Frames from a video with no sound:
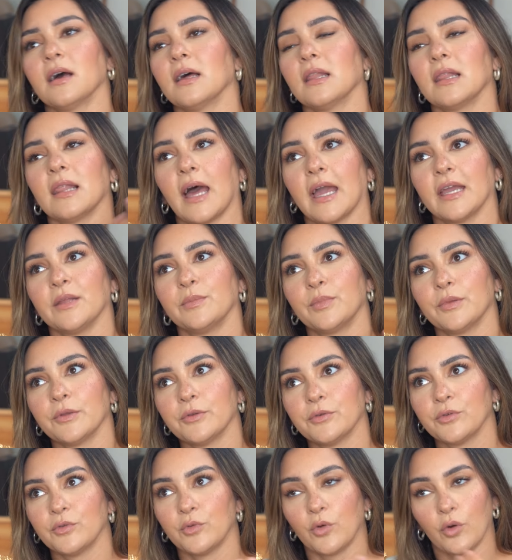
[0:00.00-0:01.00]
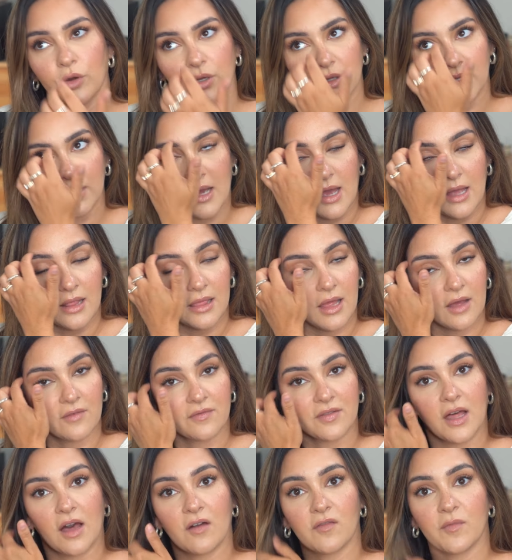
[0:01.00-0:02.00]
Light Blue or the I
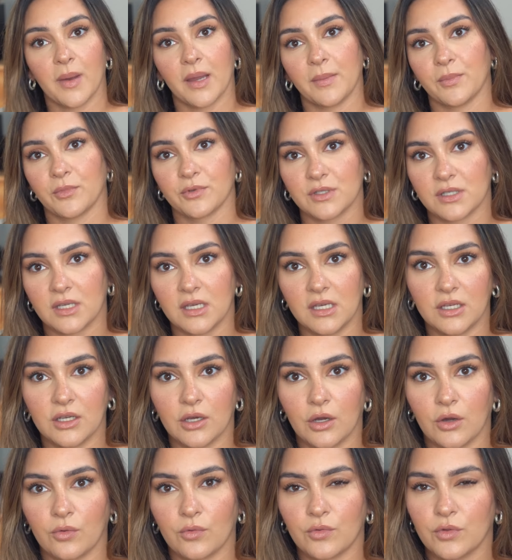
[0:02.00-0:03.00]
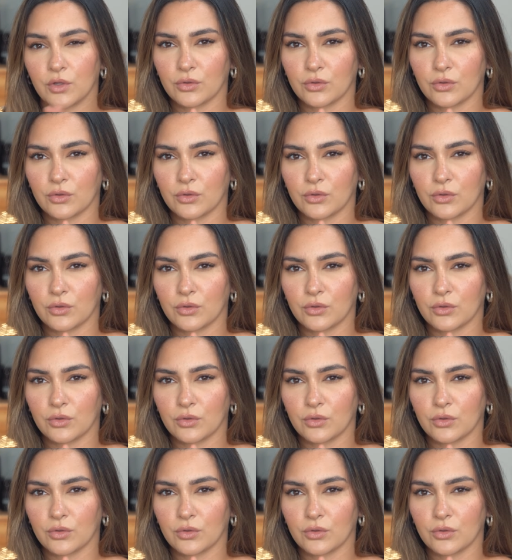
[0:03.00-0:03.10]
Love Love by Moschino,